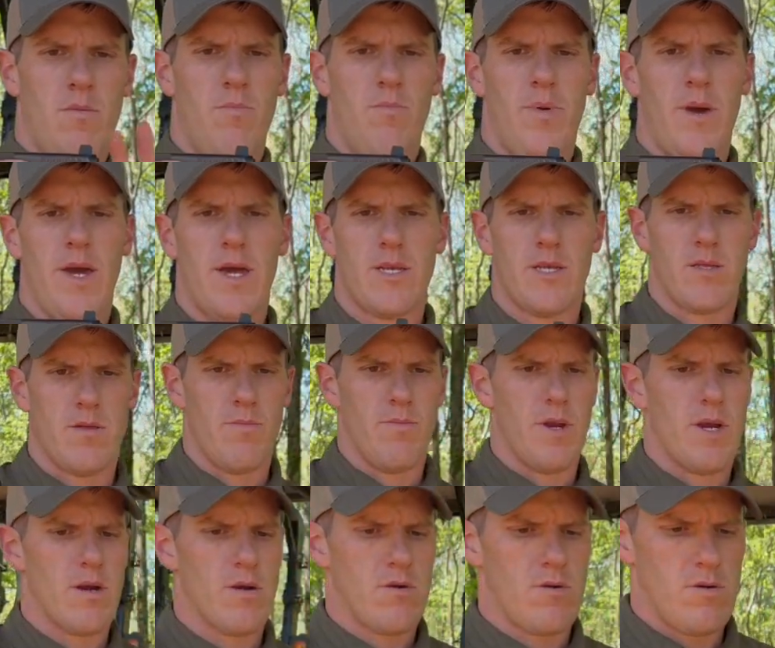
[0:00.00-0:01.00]
past the
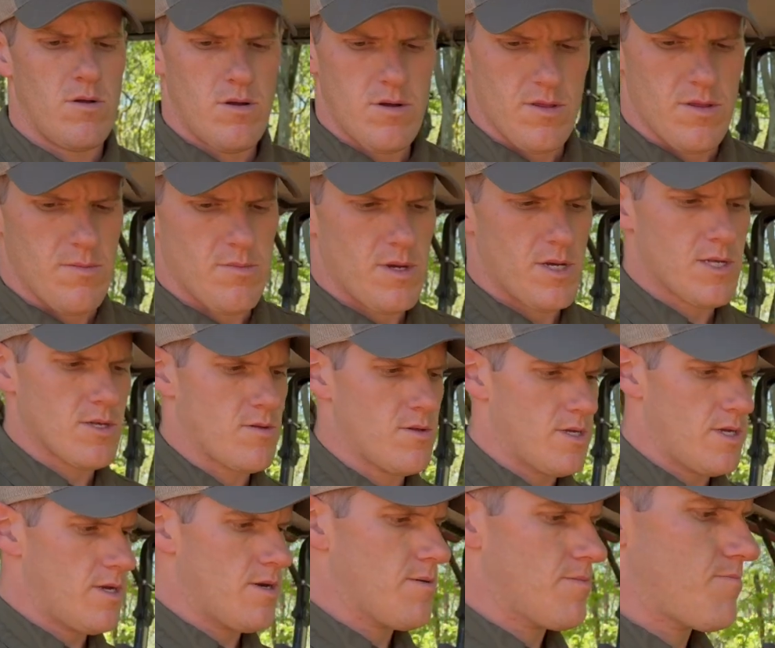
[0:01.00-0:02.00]
barrel, the muzzle
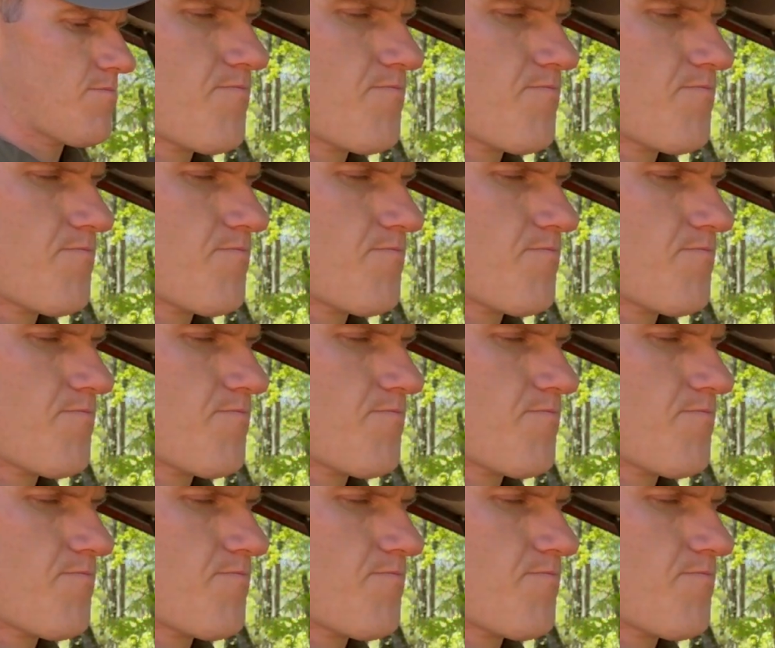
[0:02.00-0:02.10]
there.